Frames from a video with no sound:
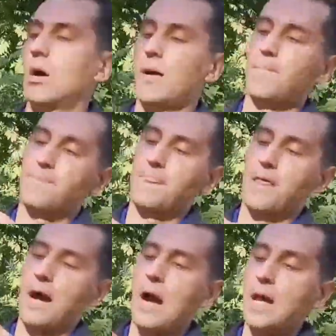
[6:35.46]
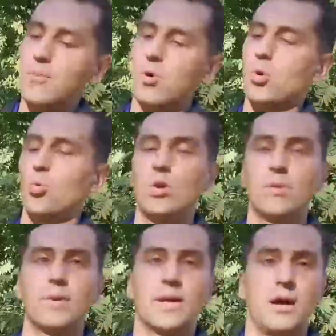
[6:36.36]
um, eyeball
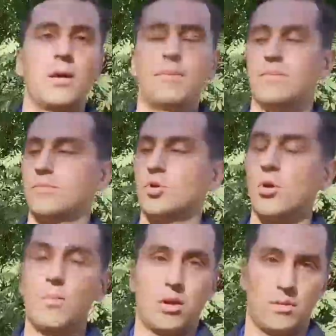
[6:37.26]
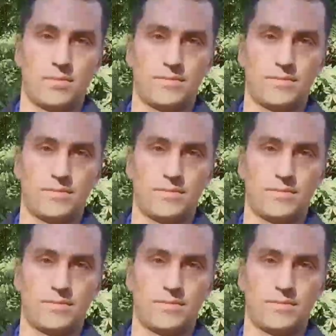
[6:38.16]
will become normal.